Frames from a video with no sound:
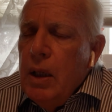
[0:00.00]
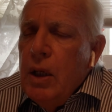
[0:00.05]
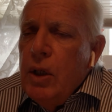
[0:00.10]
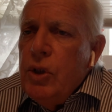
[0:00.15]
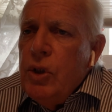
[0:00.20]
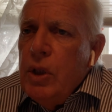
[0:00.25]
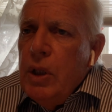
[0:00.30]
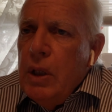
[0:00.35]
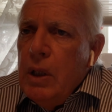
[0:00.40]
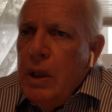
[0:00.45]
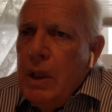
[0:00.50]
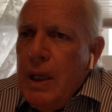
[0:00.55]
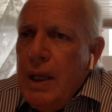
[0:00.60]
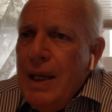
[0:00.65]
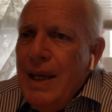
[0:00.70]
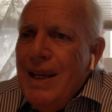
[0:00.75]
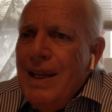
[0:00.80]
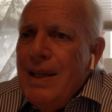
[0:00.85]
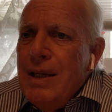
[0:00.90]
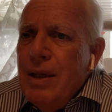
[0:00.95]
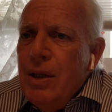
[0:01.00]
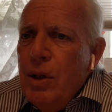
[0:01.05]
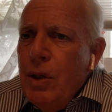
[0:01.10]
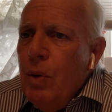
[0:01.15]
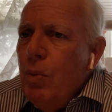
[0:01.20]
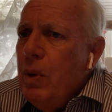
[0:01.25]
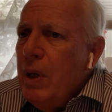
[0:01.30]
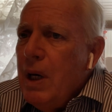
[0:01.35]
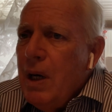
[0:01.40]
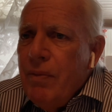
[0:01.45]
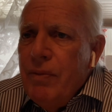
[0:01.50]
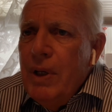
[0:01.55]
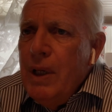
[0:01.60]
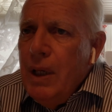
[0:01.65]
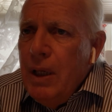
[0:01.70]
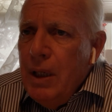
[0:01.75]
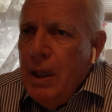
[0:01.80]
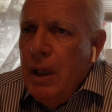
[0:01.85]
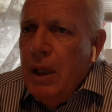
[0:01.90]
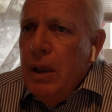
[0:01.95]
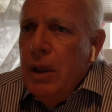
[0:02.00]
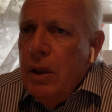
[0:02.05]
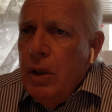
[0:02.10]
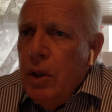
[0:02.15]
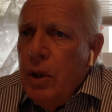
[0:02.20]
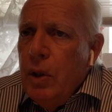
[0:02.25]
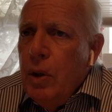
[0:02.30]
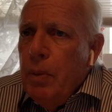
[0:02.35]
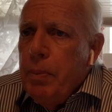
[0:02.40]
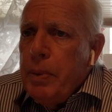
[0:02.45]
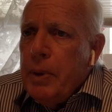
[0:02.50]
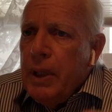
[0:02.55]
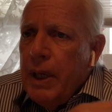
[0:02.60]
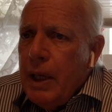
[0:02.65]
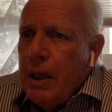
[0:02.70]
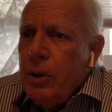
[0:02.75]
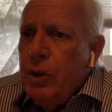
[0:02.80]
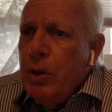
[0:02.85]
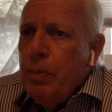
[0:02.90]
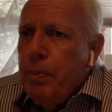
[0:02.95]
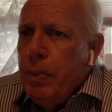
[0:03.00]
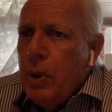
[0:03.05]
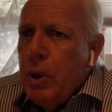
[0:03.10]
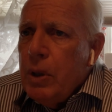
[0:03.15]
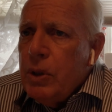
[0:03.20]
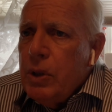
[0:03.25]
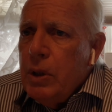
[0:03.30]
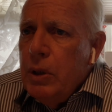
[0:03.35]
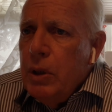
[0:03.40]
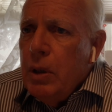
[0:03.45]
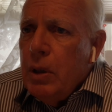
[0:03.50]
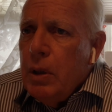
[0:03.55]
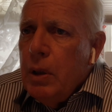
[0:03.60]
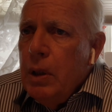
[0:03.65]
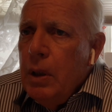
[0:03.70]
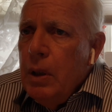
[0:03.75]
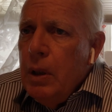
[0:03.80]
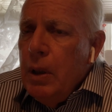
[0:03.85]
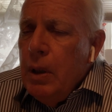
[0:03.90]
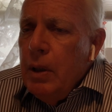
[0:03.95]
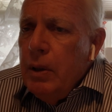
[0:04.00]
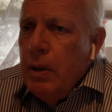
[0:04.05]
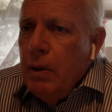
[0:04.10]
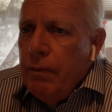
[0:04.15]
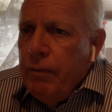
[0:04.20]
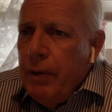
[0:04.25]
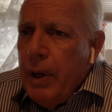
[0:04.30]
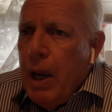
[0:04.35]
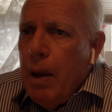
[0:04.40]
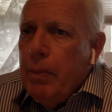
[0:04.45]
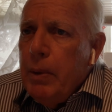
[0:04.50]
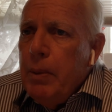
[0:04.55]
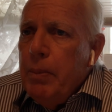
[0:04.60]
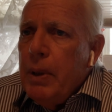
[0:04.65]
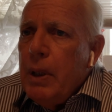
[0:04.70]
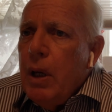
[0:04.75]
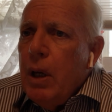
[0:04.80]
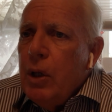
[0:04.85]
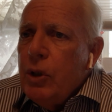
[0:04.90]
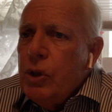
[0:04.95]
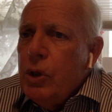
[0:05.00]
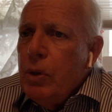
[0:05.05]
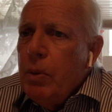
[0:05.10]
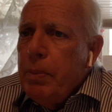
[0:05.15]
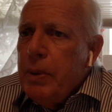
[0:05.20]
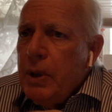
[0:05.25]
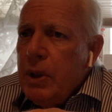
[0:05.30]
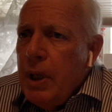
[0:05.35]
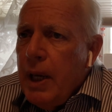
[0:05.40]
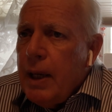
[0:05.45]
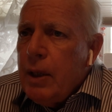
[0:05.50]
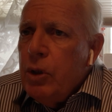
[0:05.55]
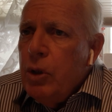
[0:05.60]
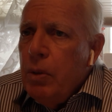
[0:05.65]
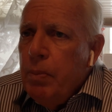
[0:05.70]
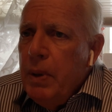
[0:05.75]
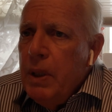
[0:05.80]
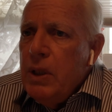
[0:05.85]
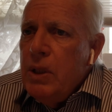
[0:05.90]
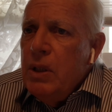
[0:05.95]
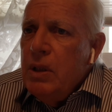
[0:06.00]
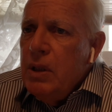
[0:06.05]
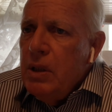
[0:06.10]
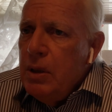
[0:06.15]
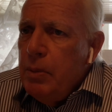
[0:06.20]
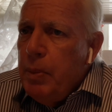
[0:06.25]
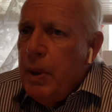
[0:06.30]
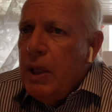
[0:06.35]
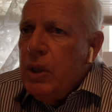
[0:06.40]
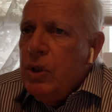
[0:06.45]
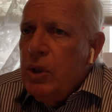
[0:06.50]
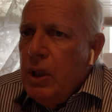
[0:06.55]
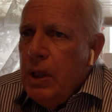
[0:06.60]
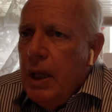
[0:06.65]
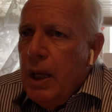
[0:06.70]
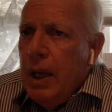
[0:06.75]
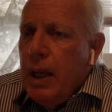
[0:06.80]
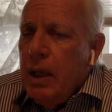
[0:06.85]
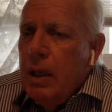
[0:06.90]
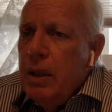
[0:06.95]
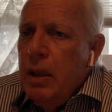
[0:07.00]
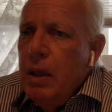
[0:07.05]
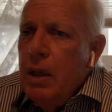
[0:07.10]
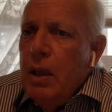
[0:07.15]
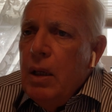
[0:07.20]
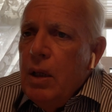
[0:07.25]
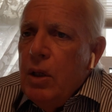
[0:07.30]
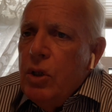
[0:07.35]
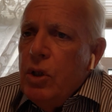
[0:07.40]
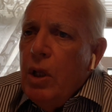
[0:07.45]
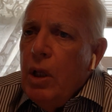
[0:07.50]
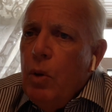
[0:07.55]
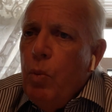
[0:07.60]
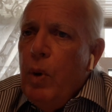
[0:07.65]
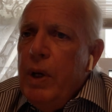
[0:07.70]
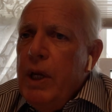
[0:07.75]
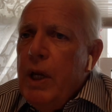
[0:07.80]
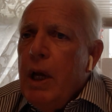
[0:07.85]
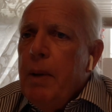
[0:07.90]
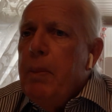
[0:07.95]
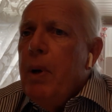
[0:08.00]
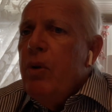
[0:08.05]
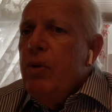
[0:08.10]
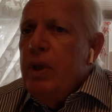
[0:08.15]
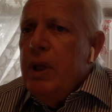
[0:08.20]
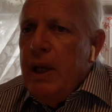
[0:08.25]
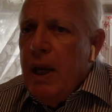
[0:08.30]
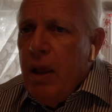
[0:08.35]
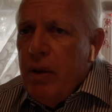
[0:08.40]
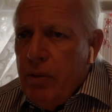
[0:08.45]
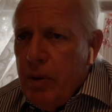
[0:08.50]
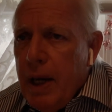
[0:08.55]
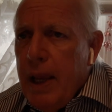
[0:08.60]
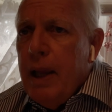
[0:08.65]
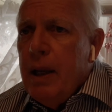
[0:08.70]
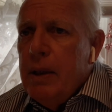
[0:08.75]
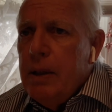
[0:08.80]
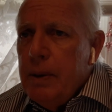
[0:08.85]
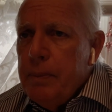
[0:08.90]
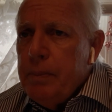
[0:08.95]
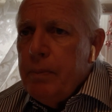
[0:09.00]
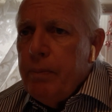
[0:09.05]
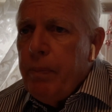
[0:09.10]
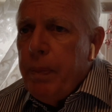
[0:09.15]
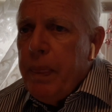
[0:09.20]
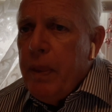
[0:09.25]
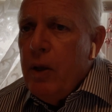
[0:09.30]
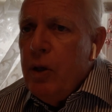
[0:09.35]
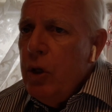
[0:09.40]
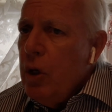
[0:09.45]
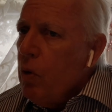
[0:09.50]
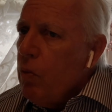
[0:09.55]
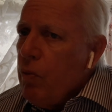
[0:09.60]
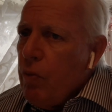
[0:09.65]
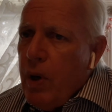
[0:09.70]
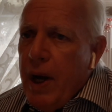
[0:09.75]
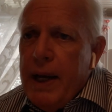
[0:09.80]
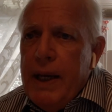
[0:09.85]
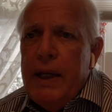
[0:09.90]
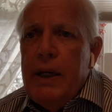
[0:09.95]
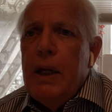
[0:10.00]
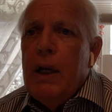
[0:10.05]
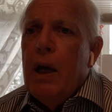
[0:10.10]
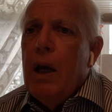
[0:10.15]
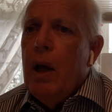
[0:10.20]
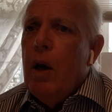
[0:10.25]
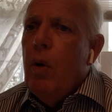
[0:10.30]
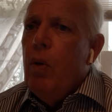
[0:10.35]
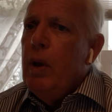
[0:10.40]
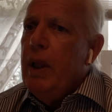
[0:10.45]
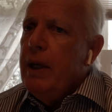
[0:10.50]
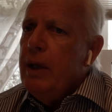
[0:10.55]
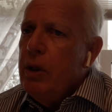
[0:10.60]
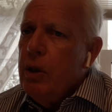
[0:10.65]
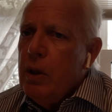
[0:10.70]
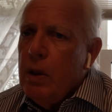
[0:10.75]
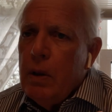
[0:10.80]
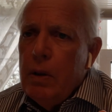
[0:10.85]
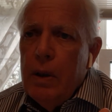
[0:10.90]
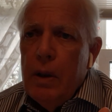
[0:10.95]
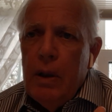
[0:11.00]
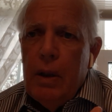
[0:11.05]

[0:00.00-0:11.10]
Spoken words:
So you need to do whatever you need to do. Protect your family, but also protect your business as best you can, so that when you come out the other end, you're ready to go. Like you